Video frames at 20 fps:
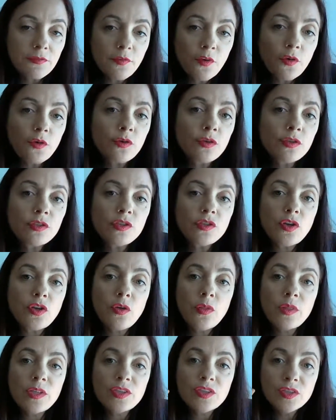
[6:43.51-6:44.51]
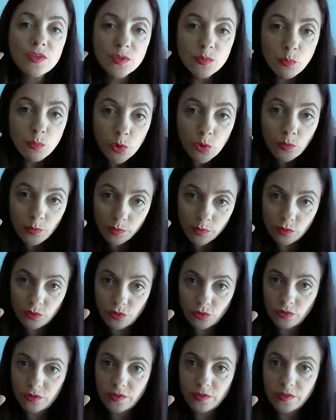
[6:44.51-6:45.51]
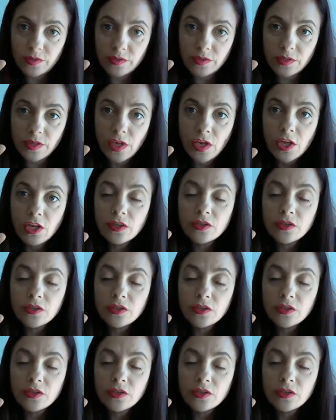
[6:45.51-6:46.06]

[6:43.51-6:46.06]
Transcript: focused on the small producers.